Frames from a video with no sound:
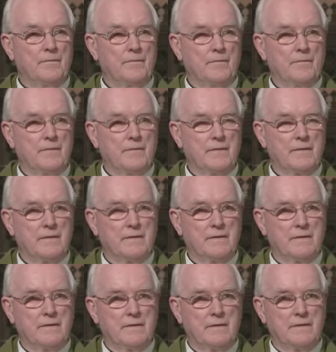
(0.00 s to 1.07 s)

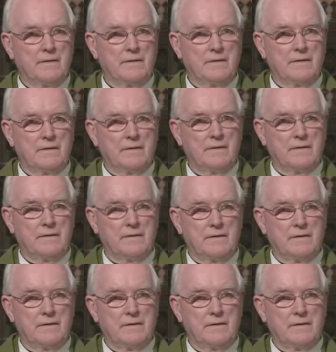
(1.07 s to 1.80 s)
(silence)